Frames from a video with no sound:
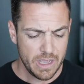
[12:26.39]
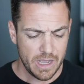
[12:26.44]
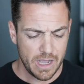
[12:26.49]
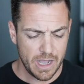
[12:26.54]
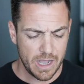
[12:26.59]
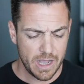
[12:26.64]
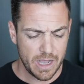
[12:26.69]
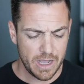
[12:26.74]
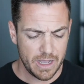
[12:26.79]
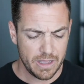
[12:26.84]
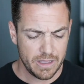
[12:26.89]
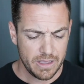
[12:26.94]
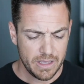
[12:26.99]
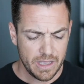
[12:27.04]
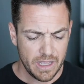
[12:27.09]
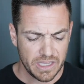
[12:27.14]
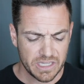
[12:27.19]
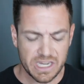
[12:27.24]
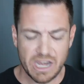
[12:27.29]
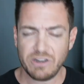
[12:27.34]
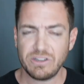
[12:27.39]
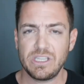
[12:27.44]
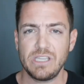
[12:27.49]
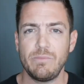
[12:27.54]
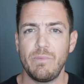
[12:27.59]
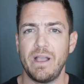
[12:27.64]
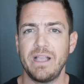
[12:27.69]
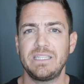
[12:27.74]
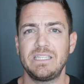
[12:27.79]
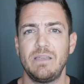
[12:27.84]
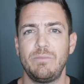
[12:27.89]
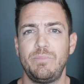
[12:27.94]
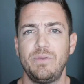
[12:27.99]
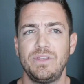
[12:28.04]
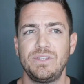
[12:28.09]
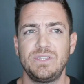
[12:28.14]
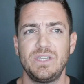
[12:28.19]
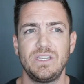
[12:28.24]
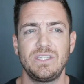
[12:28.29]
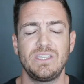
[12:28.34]
A scarcity mindset
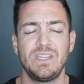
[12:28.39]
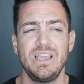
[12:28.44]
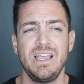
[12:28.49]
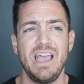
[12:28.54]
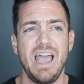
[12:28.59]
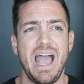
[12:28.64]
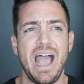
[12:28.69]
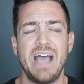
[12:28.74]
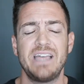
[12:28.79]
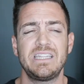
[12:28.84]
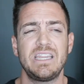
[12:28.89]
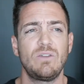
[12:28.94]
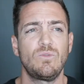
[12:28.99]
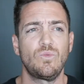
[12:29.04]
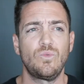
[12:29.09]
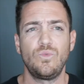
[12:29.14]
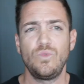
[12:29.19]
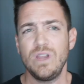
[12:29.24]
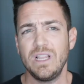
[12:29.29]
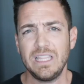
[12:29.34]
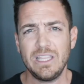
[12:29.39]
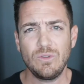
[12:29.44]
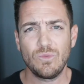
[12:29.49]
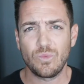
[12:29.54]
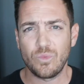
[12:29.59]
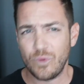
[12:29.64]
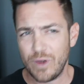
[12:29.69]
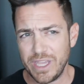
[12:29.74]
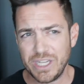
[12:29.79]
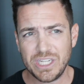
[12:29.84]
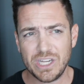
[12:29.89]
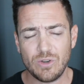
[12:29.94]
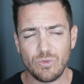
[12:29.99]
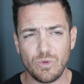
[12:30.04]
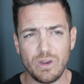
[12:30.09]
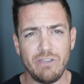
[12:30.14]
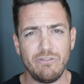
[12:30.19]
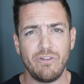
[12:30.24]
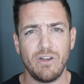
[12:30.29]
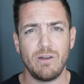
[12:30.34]
business has a really rigid
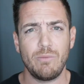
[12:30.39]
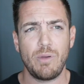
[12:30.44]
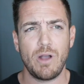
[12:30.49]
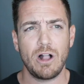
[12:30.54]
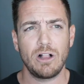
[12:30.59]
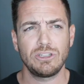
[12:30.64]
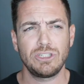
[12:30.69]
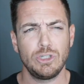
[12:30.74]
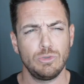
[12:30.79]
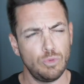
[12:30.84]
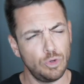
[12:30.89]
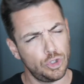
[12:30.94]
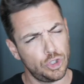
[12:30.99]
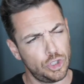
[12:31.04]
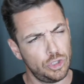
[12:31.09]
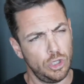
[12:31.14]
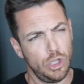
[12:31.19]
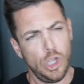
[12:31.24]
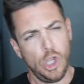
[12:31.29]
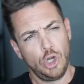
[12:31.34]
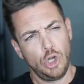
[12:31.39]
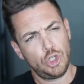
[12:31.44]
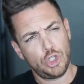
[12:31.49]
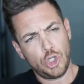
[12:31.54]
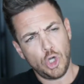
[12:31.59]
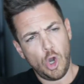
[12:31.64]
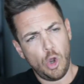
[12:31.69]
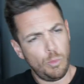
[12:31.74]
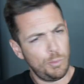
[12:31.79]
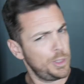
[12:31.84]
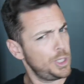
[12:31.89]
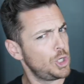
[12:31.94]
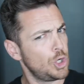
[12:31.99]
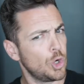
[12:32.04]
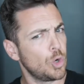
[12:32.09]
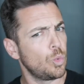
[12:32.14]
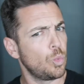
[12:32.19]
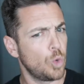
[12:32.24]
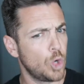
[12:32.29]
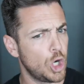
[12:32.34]
refund policy. Well, show me
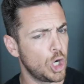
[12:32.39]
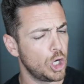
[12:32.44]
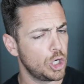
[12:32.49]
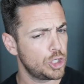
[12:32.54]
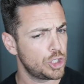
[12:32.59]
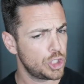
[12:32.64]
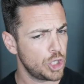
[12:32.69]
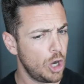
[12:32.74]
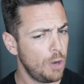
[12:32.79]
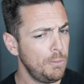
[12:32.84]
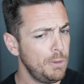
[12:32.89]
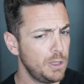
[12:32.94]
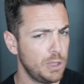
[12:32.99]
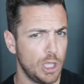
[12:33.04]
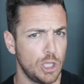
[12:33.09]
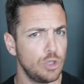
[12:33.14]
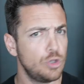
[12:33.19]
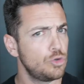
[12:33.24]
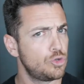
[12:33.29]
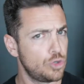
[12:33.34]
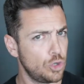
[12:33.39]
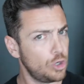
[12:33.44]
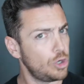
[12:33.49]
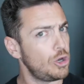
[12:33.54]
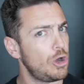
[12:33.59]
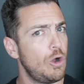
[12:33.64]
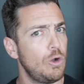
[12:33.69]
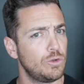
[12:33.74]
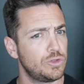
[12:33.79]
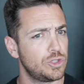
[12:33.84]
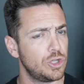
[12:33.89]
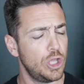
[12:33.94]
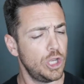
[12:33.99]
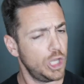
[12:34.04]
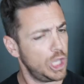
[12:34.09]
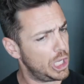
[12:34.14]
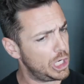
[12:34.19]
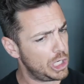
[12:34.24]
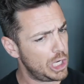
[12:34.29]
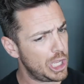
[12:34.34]
your work. Show me that you took notes.
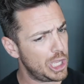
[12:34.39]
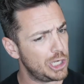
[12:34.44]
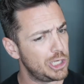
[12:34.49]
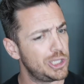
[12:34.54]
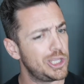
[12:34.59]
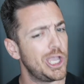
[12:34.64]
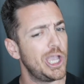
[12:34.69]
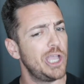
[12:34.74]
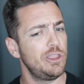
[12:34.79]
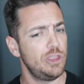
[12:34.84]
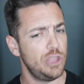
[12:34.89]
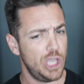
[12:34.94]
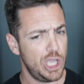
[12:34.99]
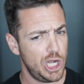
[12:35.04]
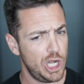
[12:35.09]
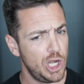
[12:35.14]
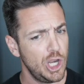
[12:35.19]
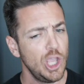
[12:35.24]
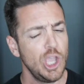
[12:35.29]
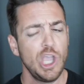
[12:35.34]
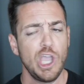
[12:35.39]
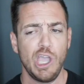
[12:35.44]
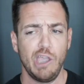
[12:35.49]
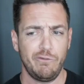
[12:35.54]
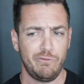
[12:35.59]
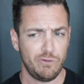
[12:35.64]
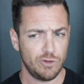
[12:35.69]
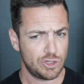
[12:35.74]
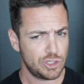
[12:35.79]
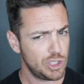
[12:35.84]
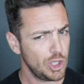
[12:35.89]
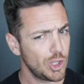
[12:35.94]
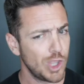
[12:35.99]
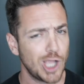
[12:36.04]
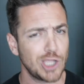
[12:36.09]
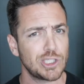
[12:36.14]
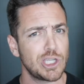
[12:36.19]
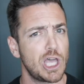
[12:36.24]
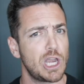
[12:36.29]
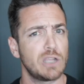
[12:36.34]
And then if you're still
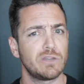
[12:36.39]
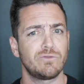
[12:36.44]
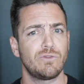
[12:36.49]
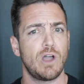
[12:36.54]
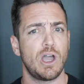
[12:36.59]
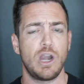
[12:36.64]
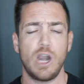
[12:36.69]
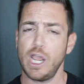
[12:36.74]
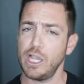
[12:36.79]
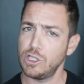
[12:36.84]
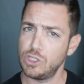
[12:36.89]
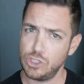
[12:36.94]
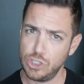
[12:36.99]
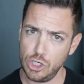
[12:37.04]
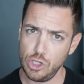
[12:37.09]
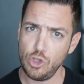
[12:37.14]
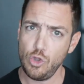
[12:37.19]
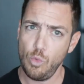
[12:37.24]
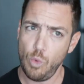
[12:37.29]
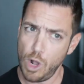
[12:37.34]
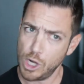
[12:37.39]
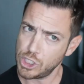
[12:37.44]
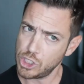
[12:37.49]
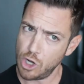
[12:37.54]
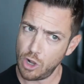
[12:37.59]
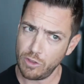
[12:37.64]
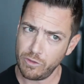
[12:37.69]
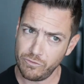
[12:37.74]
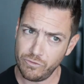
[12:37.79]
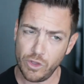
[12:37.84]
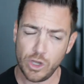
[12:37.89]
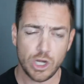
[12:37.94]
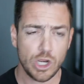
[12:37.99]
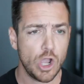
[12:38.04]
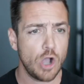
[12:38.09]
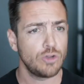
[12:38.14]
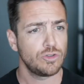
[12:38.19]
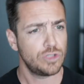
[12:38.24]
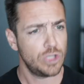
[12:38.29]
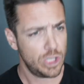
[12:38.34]
not satisfied and I can see you watched all the
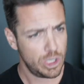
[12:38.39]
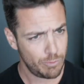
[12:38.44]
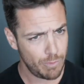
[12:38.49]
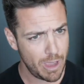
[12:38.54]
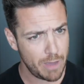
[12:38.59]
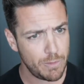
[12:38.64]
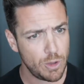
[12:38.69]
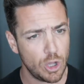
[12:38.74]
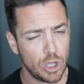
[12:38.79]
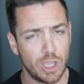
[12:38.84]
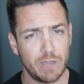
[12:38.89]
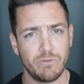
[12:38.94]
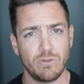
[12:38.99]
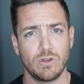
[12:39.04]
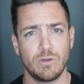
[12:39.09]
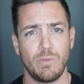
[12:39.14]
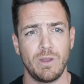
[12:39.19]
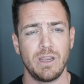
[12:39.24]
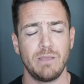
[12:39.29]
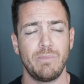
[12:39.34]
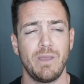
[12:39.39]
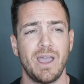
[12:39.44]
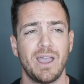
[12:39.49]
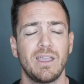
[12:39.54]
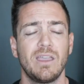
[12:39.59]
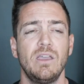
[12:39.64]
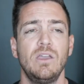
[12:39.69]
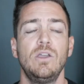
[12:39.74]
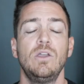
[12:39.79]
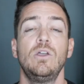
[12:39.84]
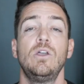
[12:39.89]
videos, then maybe I'll give you your money back.